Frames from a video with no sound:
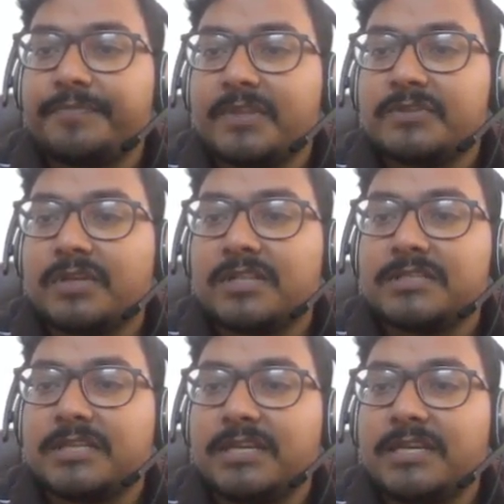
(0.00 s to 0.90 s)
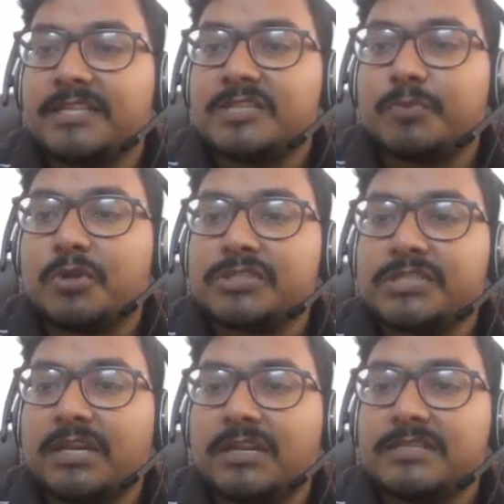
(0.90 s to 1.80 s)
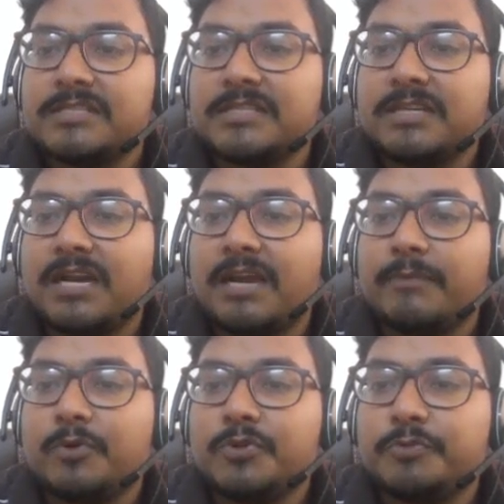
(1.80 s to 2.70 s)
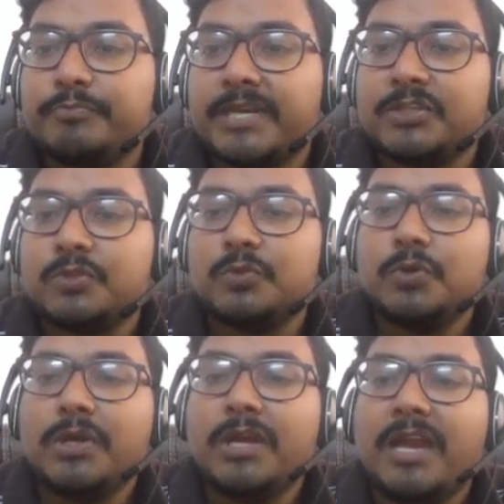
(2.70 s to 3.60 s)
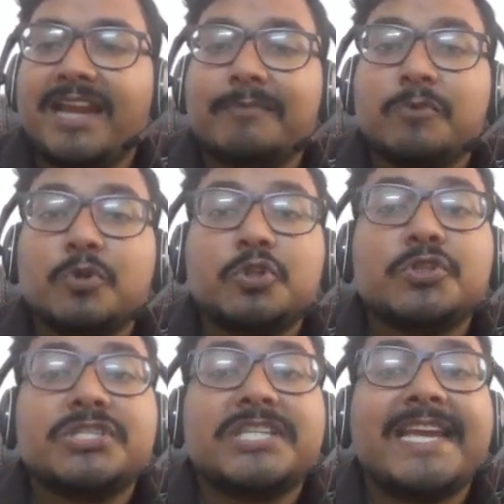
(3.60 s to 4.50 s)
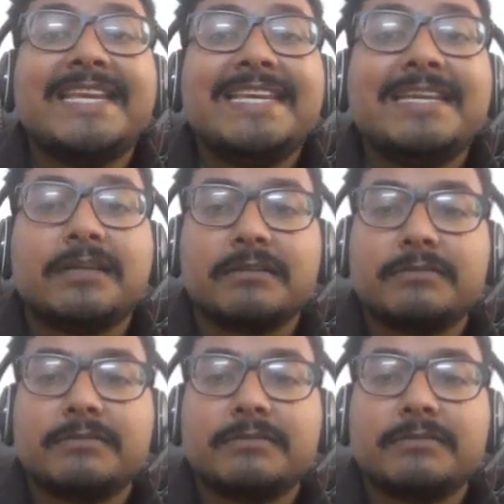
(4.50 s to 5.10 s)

So I'll say in this processing list, I'm going to pick 2 and I'm going to stay here.